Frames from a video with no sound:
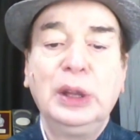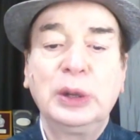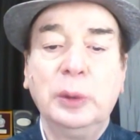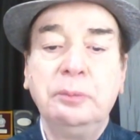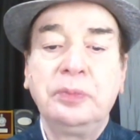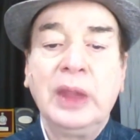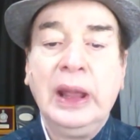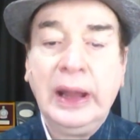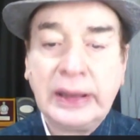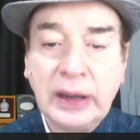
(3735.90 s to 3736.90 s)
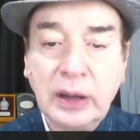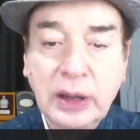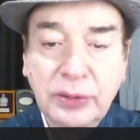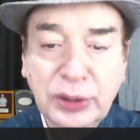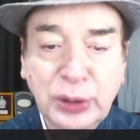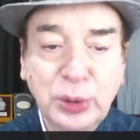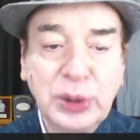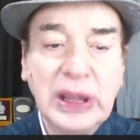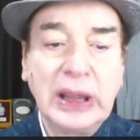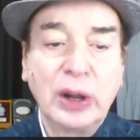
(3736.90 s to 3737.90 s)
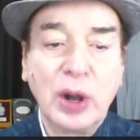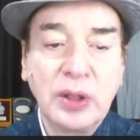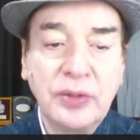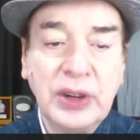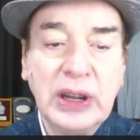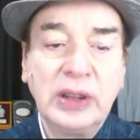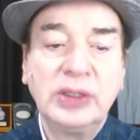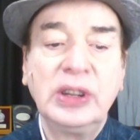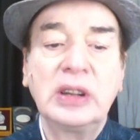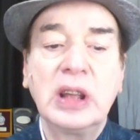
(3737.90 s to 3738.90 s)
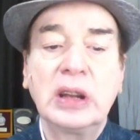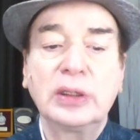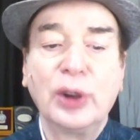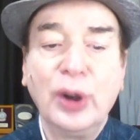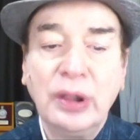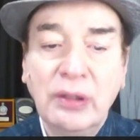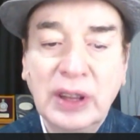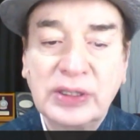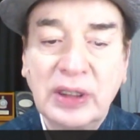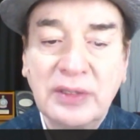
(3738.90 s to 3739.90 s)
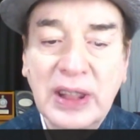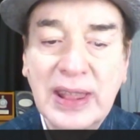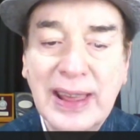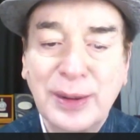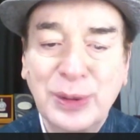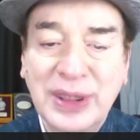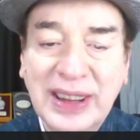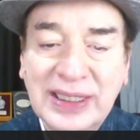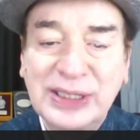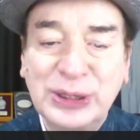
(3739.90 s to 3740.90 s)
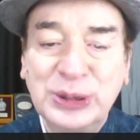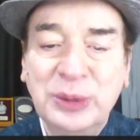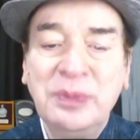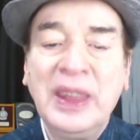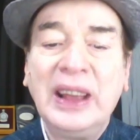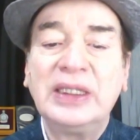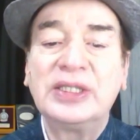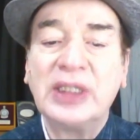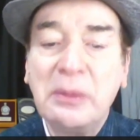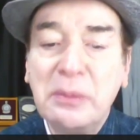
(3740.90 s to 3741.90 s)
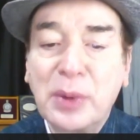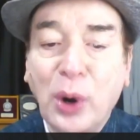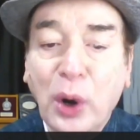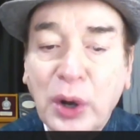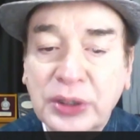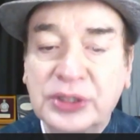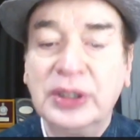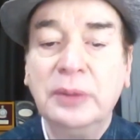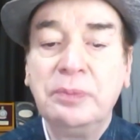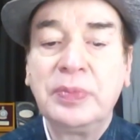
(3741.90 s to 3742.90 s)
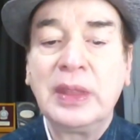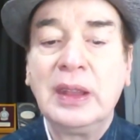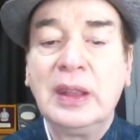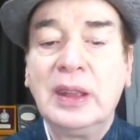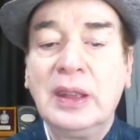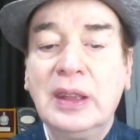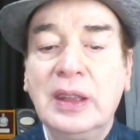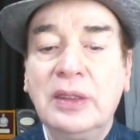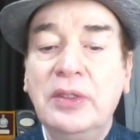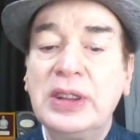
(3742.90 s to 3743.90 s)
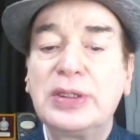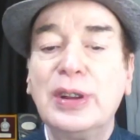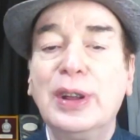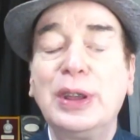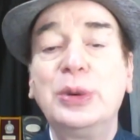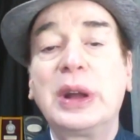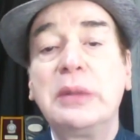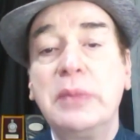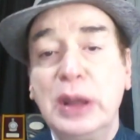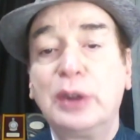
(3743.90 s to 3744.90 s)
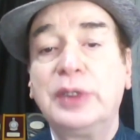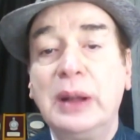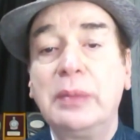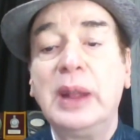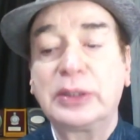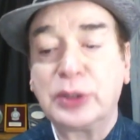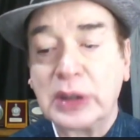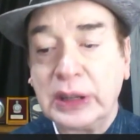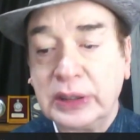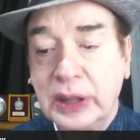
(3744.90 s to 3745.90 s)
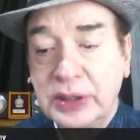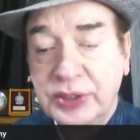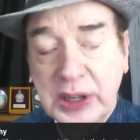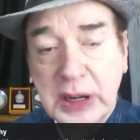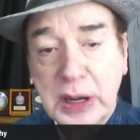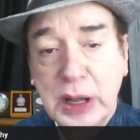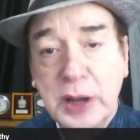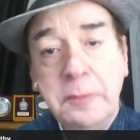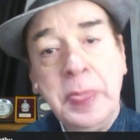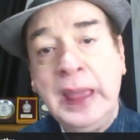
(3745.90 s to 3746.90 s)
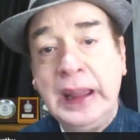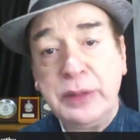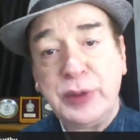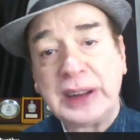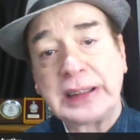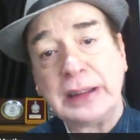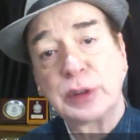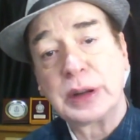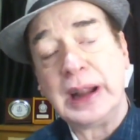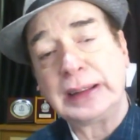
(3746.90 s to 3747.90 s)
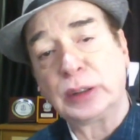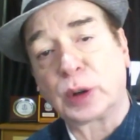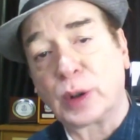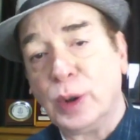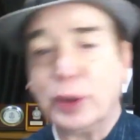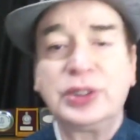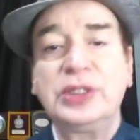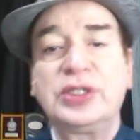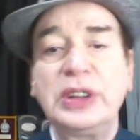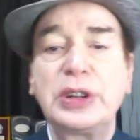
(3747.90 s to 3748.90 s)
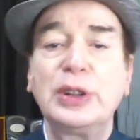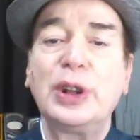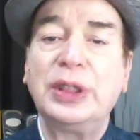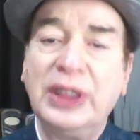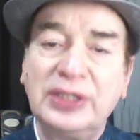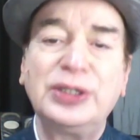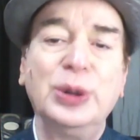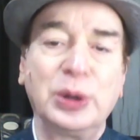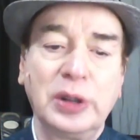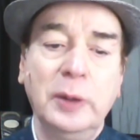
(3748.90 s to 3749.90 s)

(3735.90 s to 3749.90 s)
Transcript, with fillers: you. It gives you the confidence that there is always someone there who needs you and some cause which you can be of help. That's what I said earlier. In fact, I would like to close this session on this note